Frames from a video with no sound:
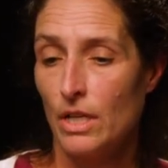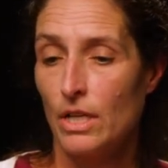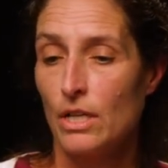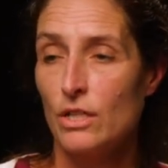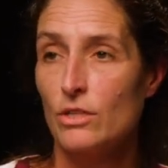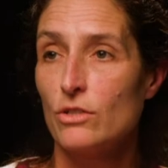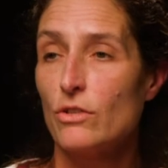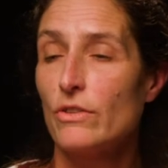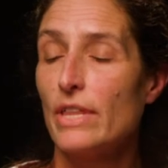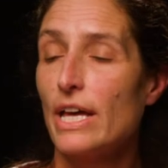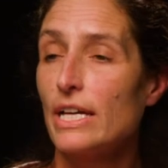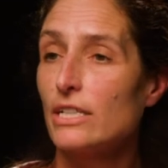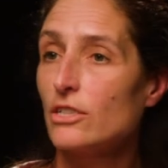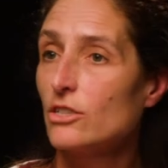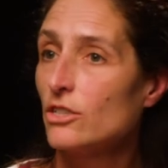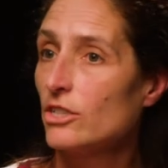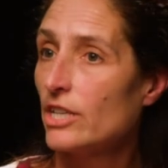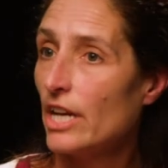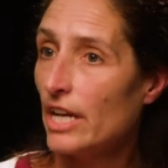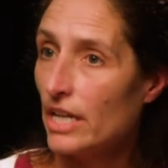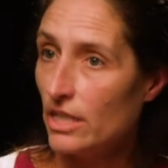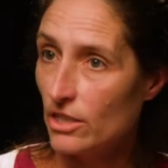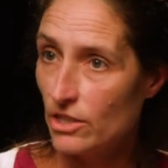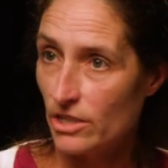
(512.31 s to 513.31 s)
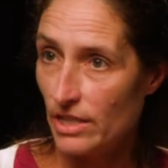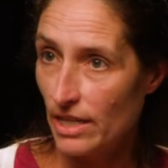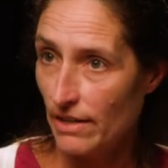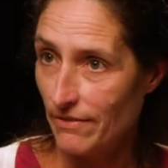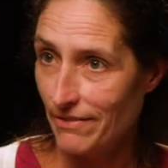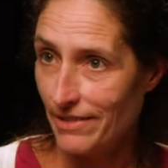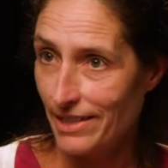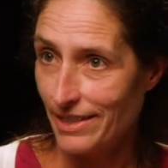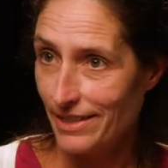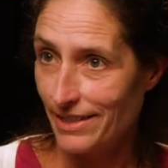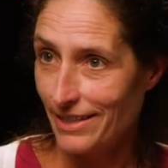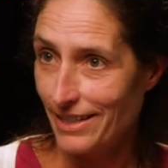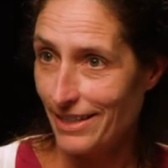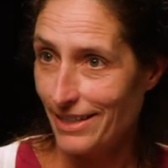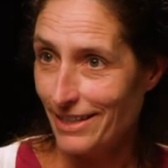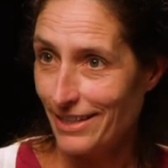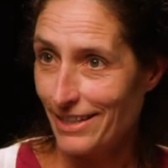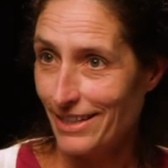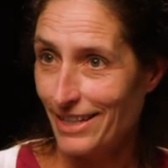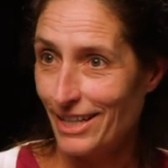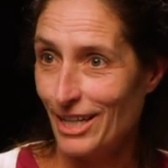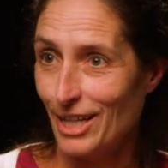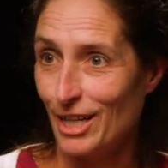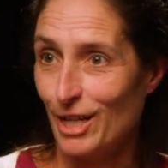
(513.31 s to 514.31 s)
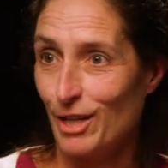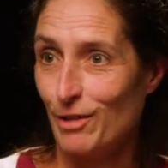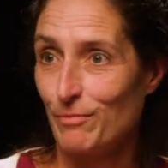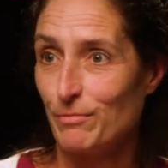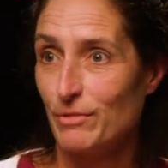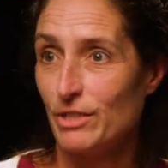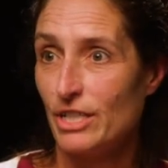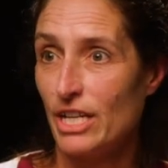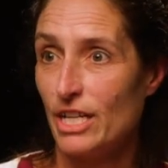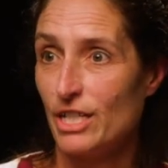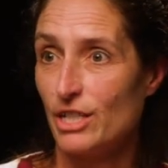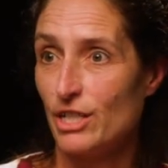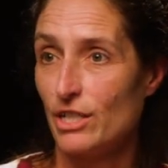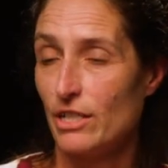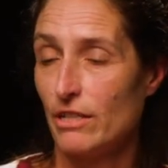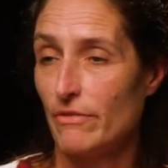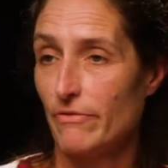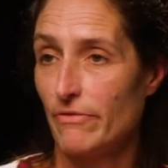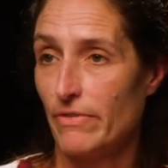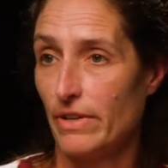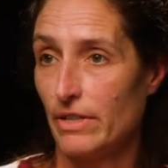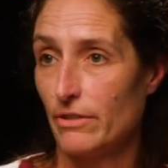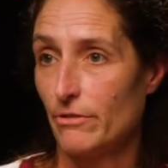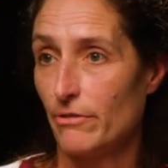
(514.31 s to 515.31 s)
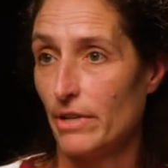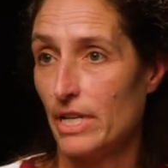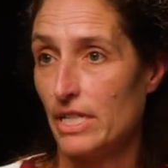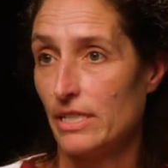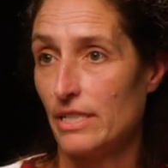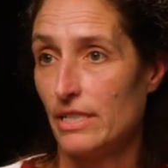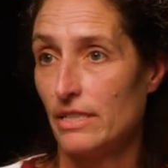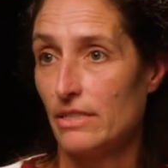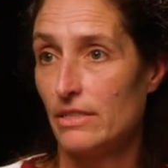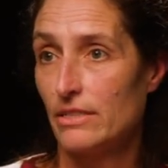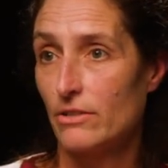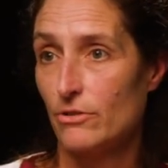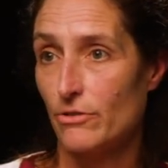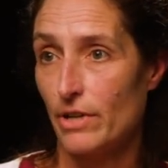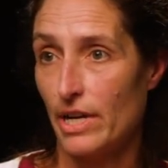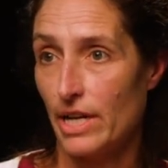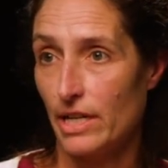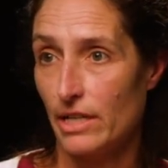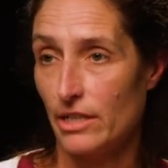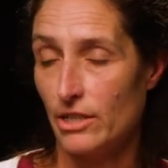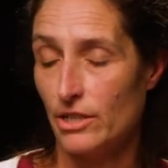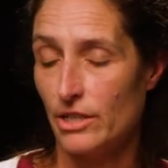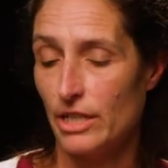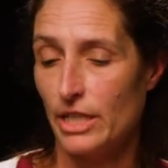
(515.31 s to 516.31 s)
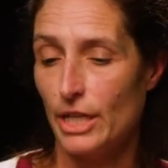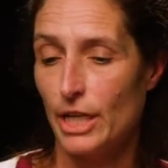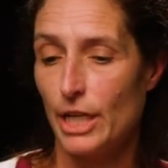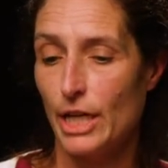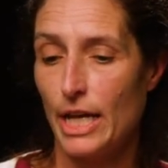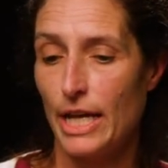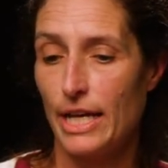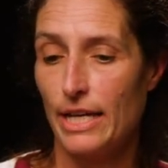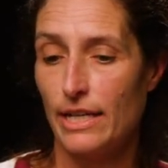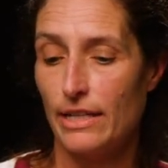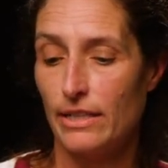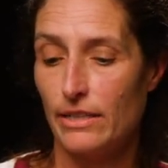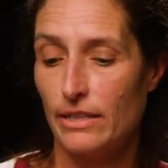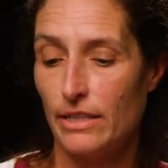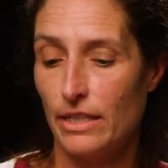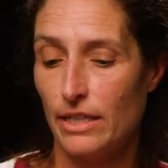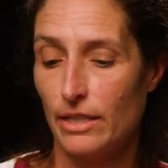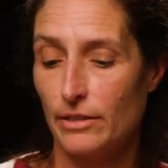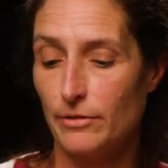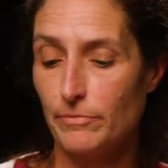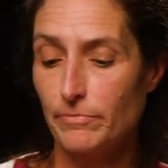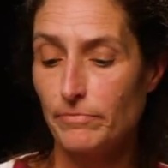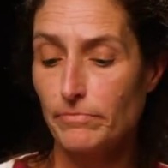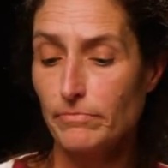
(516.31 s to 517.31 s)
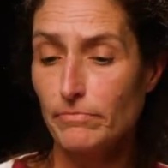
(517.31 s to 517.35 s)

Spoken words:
So that changed everything, changed the fundraising strategy. And